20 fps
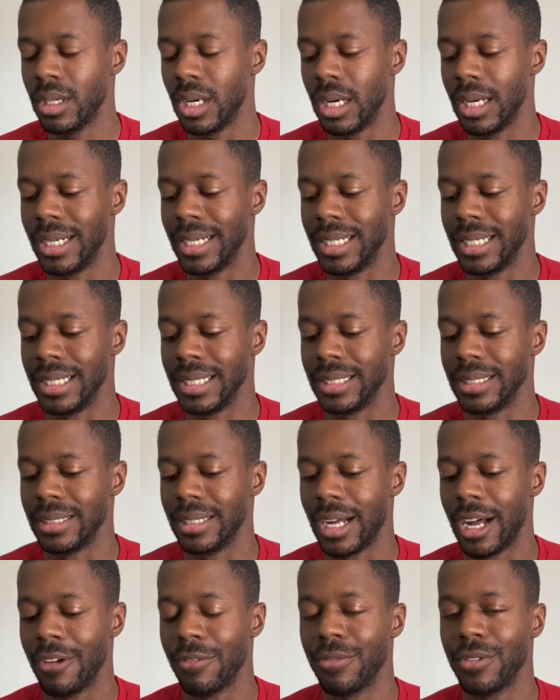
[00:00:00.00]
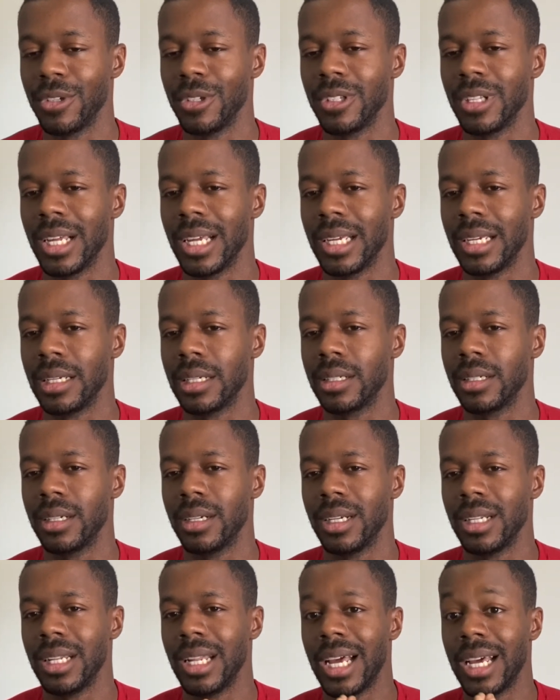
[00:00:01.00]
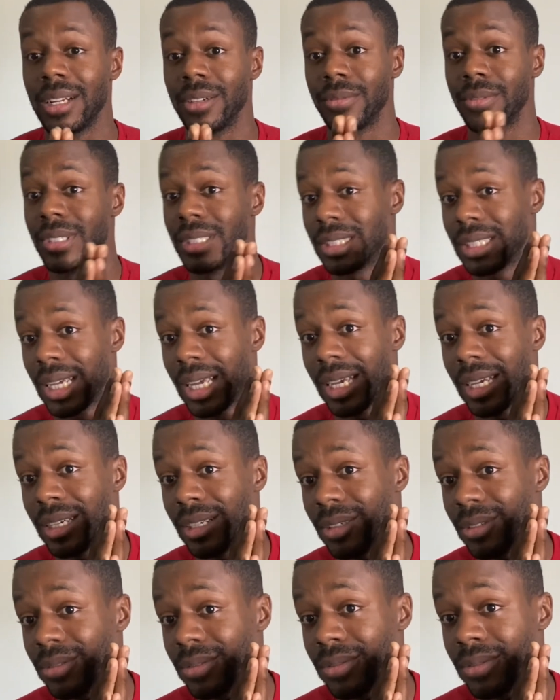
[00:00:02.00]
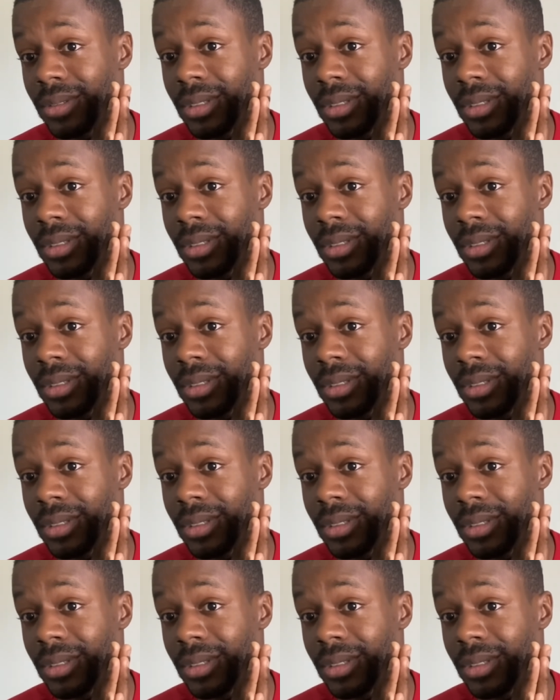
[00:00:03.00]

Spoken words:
I feel like a lot of us have